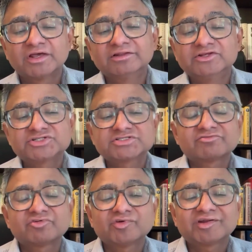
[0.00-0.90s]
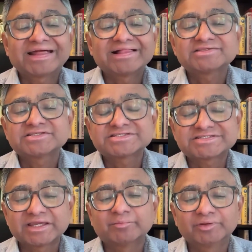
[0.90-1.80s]
lesions everywhere else is
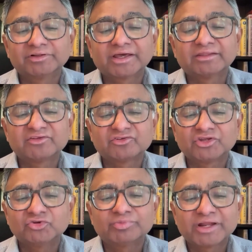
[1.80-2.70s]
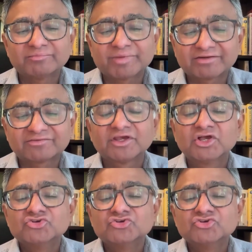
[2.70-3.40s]
stable and there's a new brain mets.